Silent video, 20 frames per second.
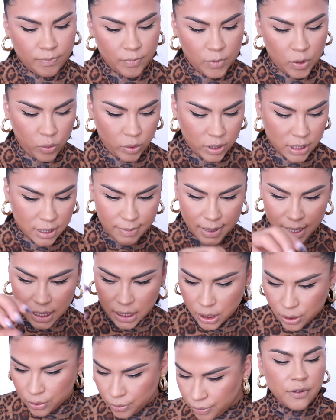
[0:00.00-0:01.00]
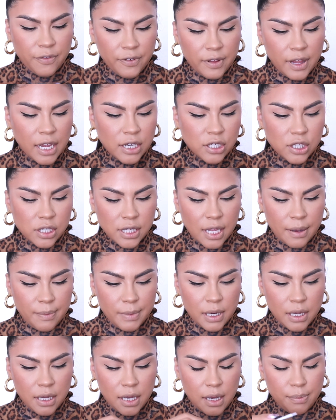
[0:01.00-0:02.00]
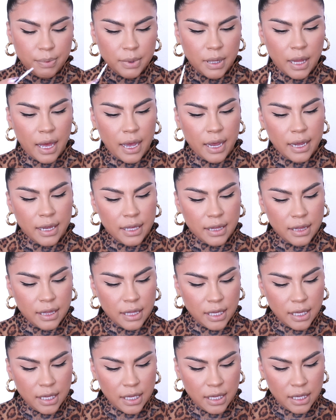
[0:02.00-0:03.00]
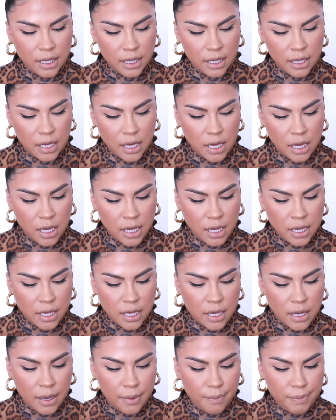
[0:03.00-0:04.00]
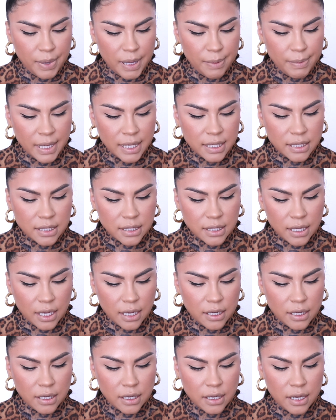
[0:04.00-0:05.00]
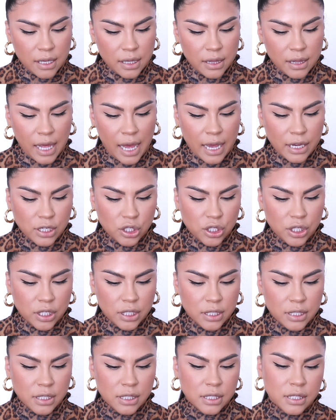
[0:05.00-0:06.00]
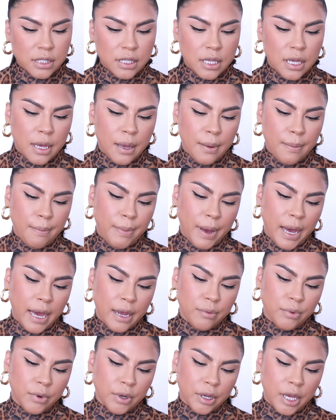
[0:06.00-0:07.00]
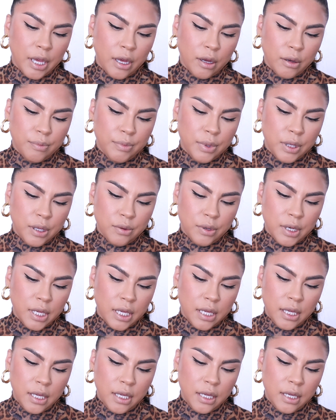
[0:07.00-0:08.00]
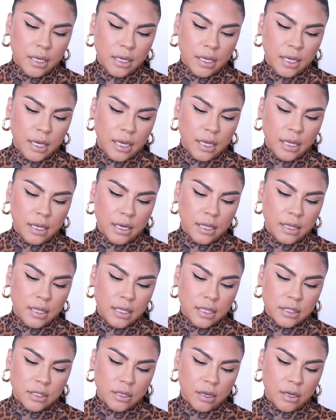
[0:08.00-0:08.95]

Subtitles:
where's my glue? For lashes, I'm gonna apply the Beaming Sun Lashes by Rokael Beauty. And these